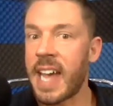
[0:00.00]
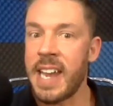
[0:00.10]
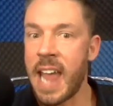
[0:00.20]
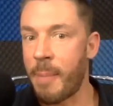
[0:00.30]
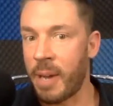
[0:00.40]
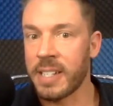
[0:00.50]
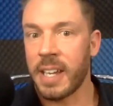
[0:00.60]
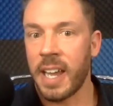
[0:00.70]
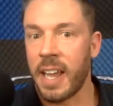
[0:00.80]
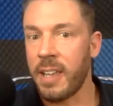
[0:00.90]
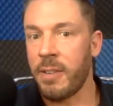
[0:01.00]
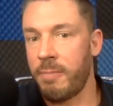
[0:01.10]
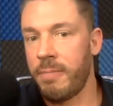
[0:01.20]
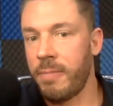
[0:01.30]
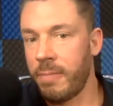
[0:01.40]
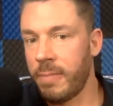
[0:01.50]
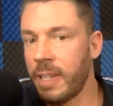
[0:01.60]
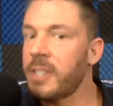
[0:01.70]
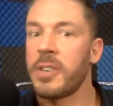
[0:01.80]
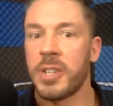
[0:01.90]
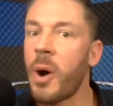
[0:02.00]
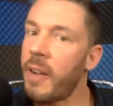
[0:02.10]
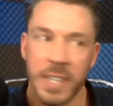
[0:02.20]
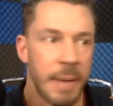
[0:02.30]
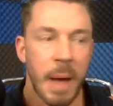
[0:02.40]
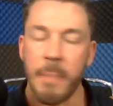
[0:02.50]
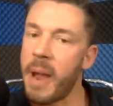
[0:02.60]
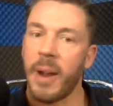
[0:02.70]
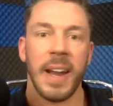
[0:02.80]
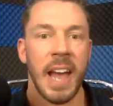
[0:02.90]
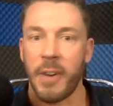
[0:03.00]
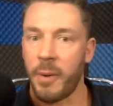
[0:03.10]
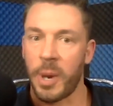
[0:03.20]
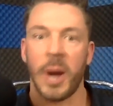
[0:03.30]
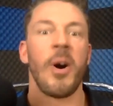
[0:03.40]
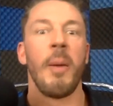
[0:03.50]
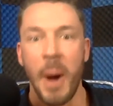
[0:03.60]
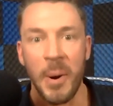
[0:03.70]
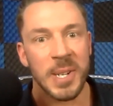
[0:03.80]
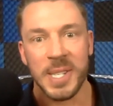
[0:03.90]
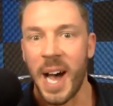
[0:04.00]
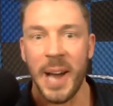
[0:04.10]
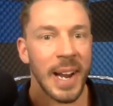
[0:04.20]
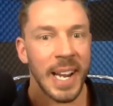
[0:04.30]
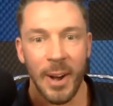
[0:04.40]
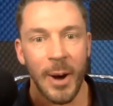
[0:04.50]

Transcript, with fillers: that dynamic, because, again, you, listeners know, obviously, I'm, I'm married, have a, what I'll call a bonus daughter.